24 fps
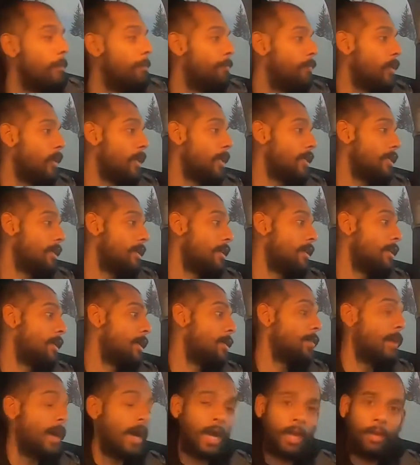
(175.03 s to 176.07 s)
but
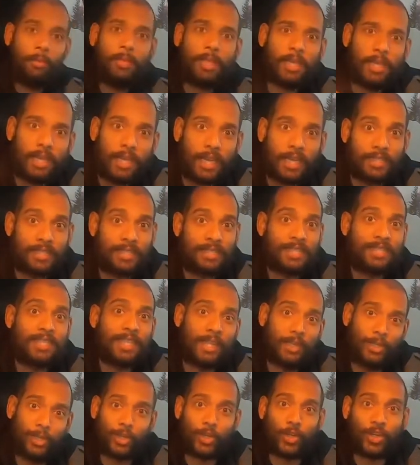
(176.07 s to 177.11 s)
I'm like a
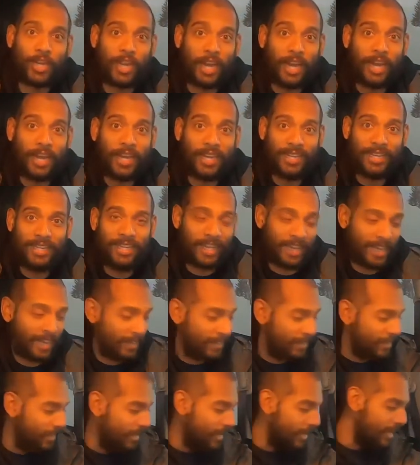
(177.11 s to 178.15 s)
slender guy,
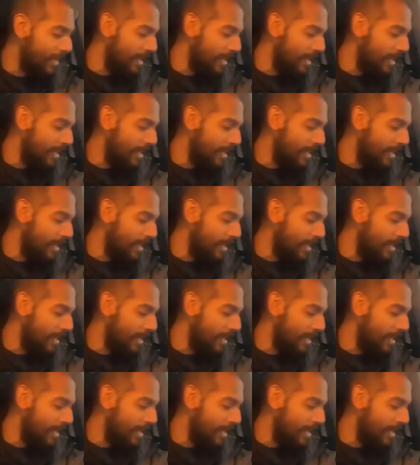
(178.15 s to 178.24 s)
and